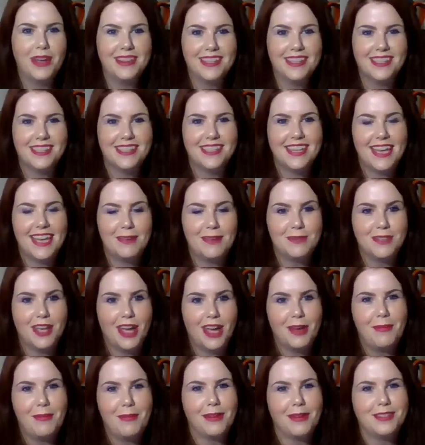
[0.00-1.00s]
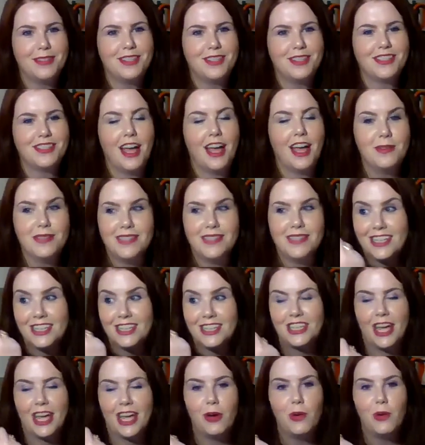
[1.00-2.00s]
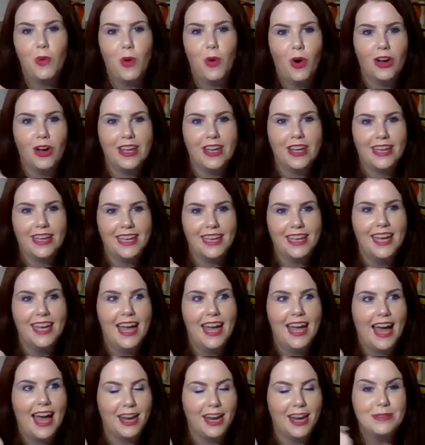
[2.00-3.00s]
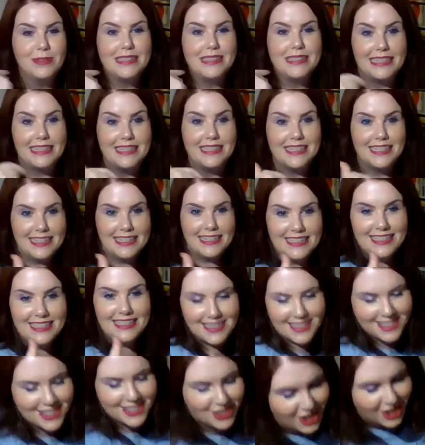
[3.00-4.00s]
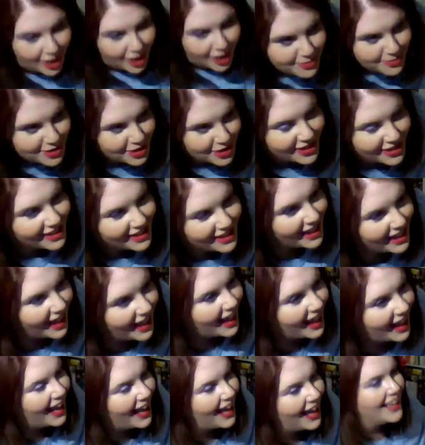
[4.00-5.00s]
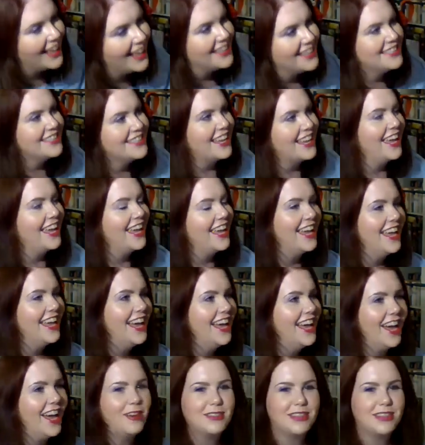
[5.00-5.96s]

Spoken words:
but at the same time, I was actually out walking and I was listening to this chapter, and I